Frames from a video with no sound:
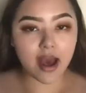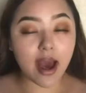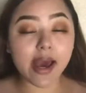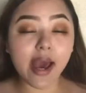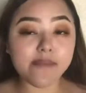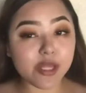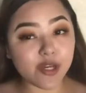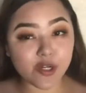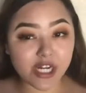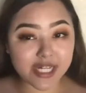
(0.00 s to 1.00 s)
I have a
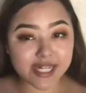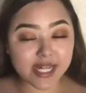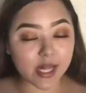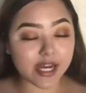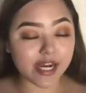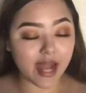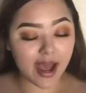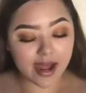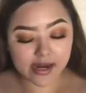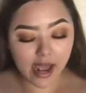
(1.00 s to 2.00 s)
new concealer,
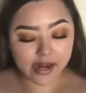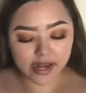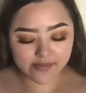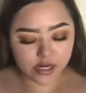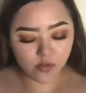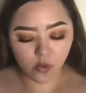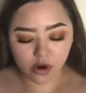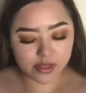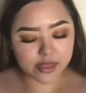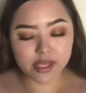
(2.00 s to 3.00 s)
and I never
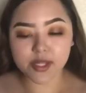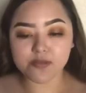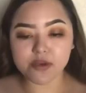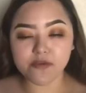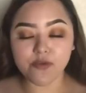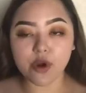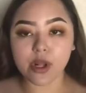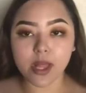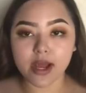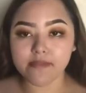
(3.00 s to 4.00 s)
worn this
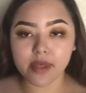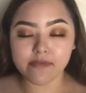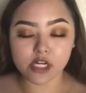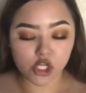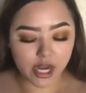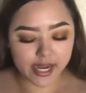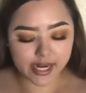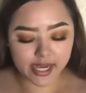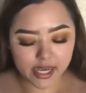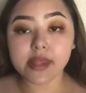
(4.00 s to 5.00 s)
before, like I've never tried it.